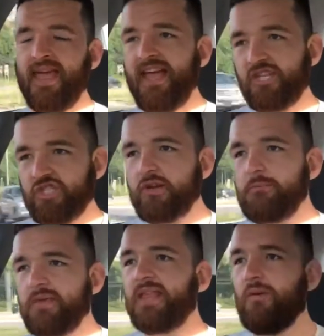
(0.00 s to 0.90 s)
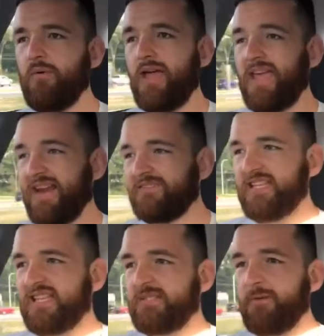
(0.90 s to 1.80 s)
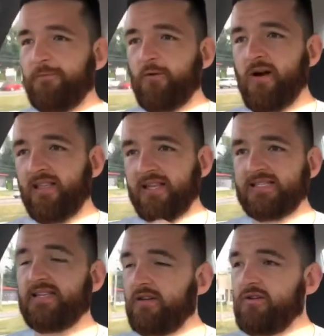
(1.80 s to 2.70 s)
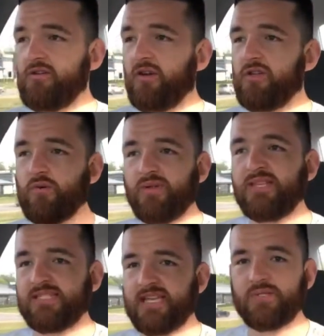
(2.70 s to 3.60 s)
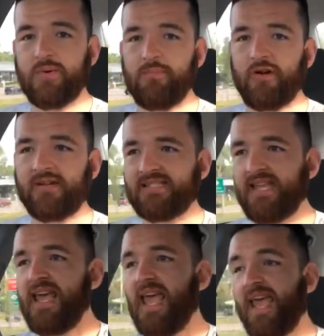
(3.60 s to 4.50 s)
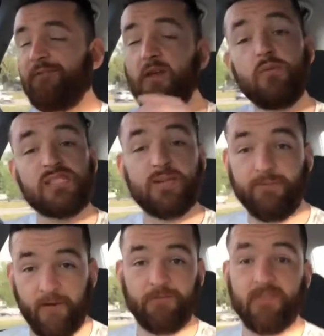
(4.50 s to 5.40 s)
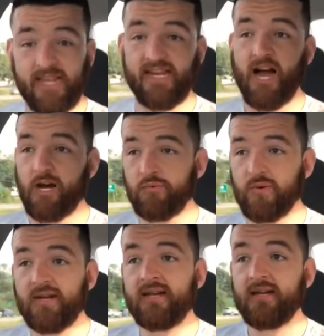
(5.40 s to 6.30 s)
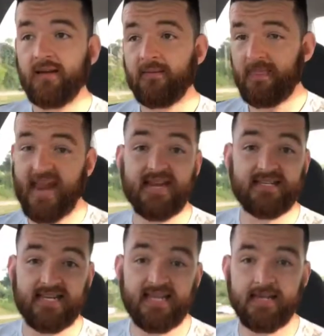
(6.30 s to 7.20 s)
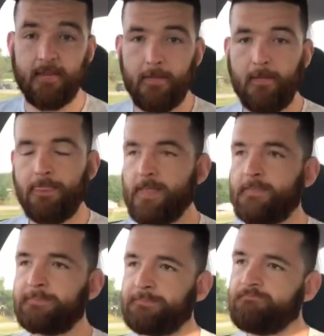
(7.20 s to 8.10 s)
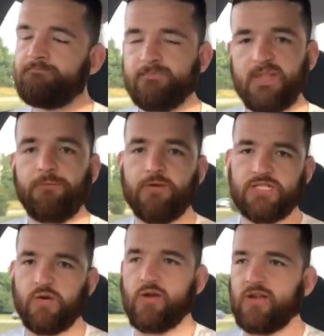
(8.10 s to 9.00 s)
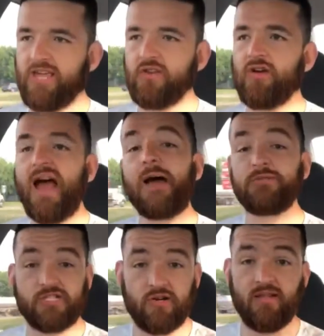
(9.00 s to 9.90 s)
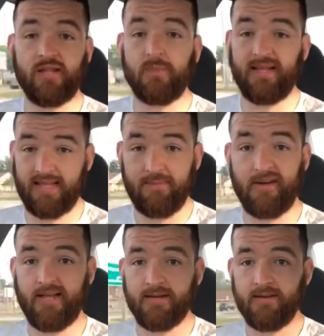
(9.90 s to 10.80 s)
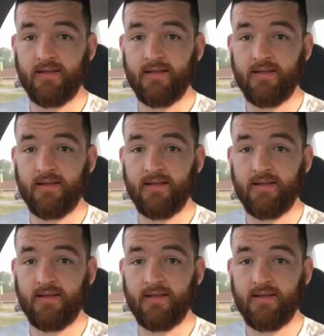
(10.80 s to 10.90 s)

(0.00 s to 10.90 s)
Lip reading: It shouldn't be that way. And I've said this before. I listen. You read these history books. If it was 1500 AD, different story. Okay, your options are a little bit limited.